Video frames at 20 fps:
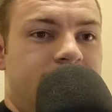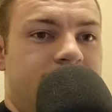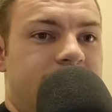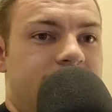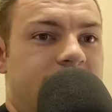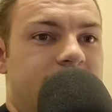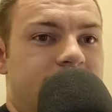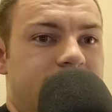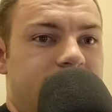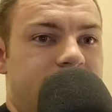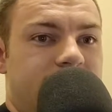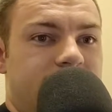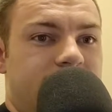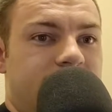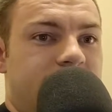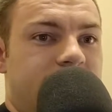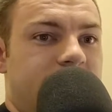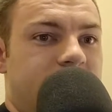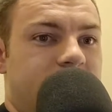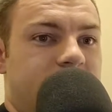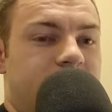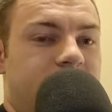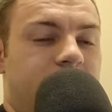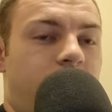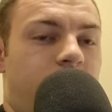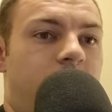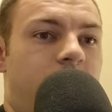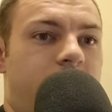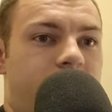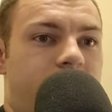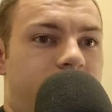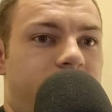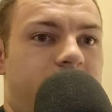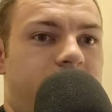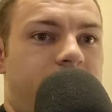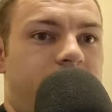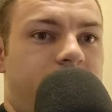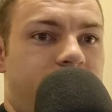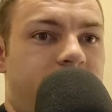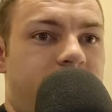that the ride
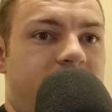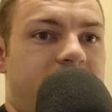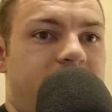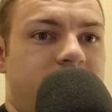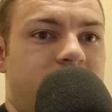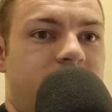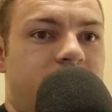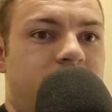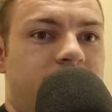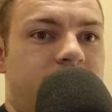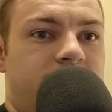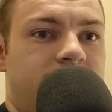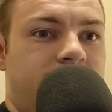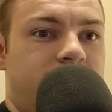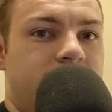messed up.